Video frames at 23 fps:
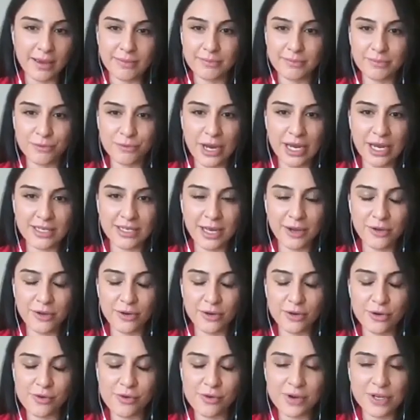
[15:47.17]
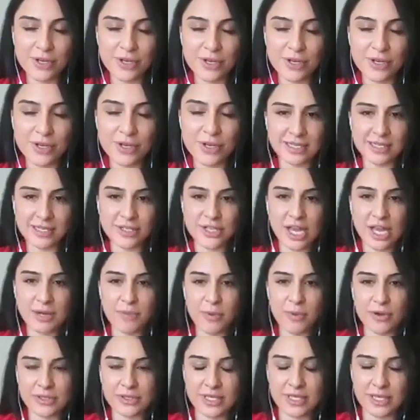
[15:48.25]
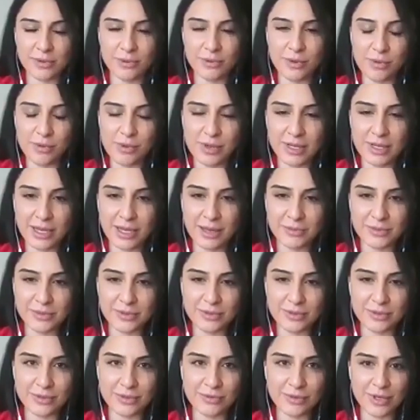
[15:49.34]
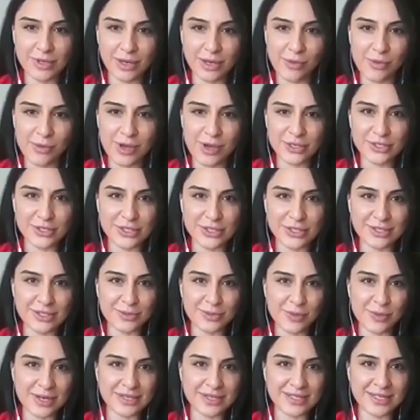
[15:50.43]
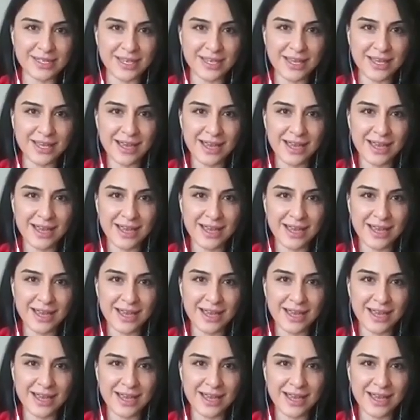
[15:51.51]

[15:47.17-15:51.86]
write down your questions in the chat box, and we will come to the questions once